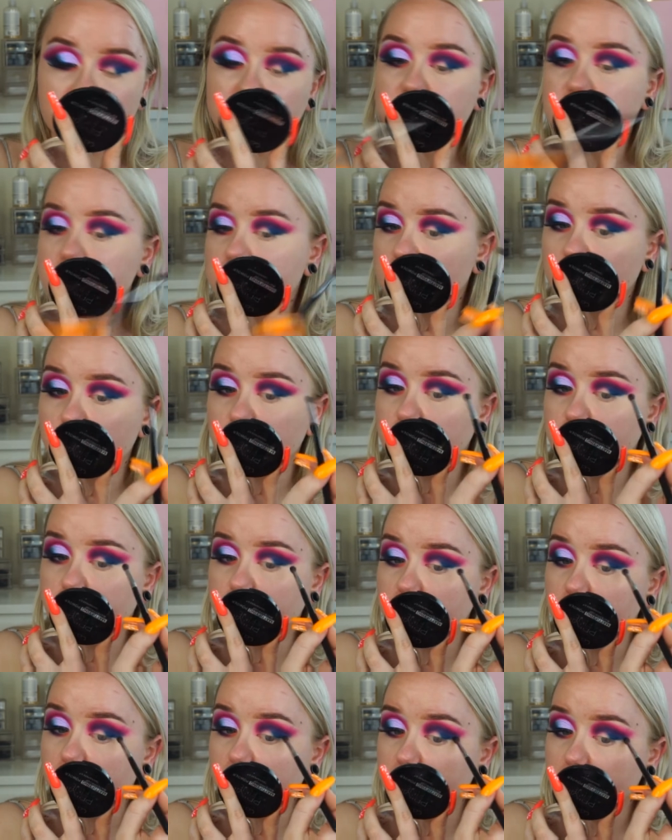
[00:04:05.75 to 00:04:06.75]
because that will
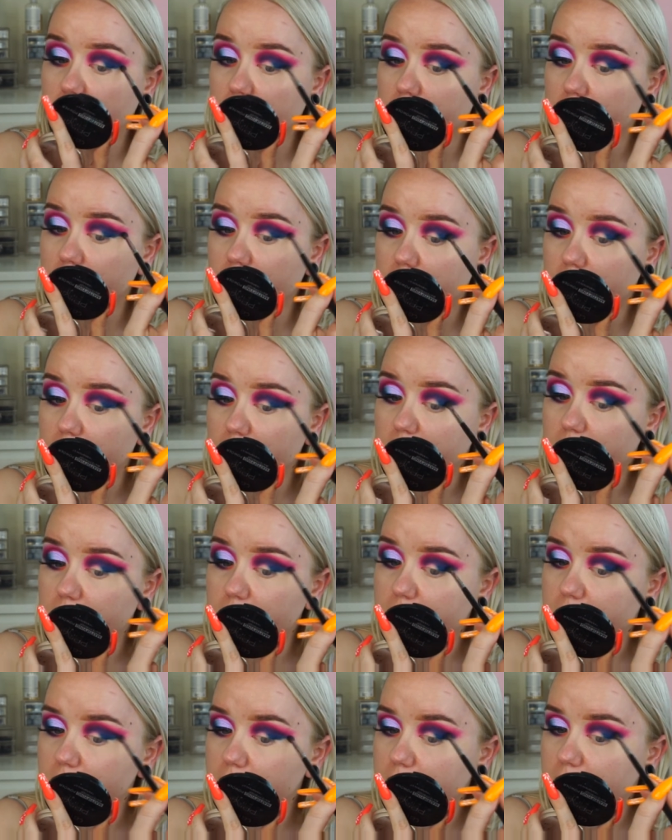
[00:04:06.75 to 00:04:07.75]
be
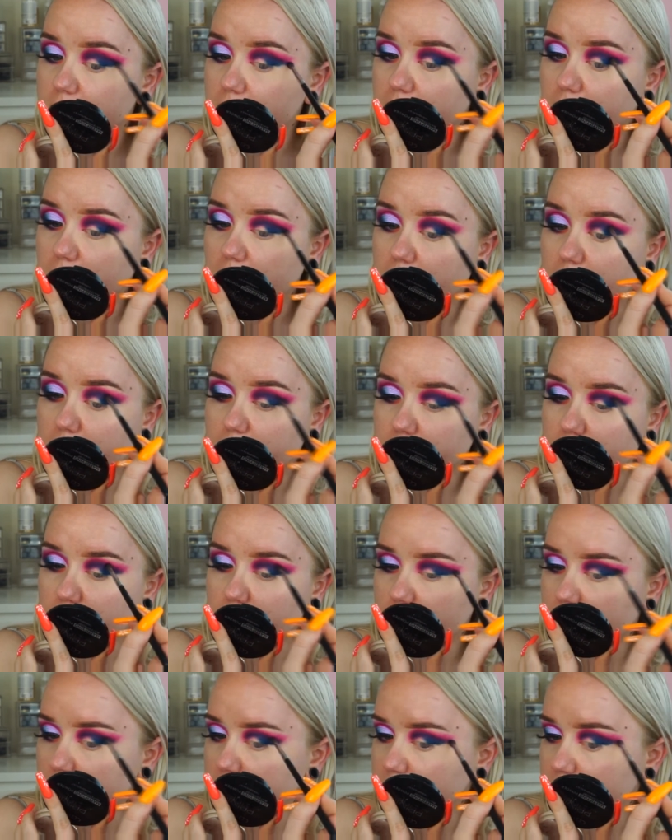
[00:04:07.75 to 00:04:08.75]
done
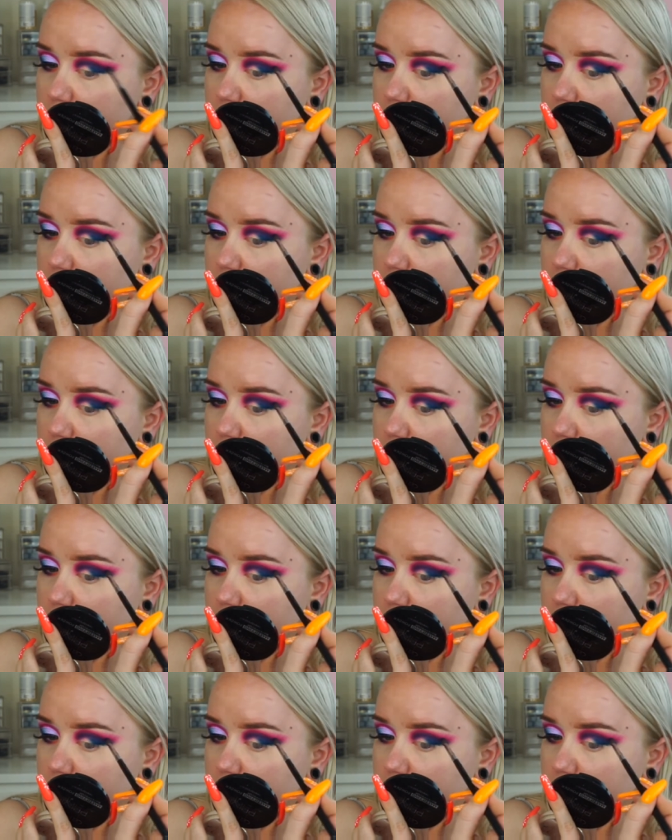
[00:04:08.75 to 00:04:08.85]
afterwards.